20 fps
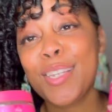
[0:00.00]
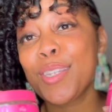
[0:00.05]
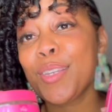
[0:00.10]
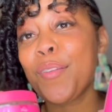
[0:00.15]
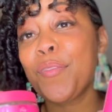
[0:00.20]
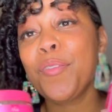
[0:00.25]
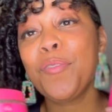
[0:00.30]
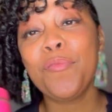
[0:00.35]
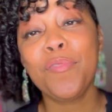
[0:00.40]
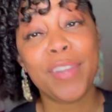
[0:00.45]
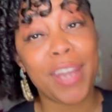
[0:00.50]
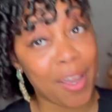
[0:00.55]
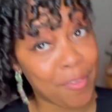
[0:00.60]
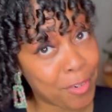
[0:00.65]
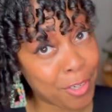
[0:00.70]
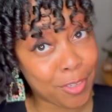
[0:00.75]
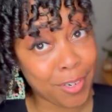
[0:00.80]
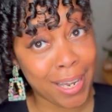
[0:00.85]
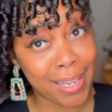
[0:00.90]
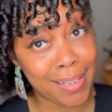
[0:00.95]
So if you've never
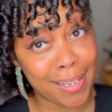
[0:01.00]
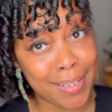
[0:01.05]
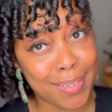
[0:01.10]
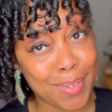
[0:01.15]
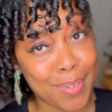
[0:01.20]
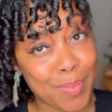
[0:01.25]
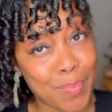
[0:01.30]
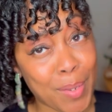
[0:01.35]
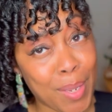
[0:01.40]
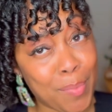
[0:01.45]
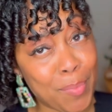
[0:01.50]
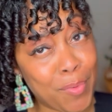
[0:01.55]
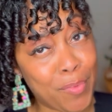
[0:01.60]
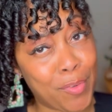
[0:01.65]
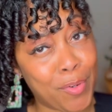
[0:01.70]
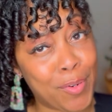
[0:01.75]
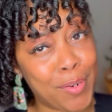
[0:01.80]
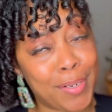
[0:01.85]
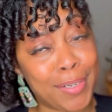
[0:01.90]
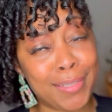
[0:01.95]
tried Lustrous Pink
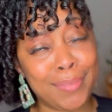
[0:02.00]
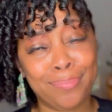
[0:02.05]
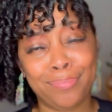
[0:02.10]
before,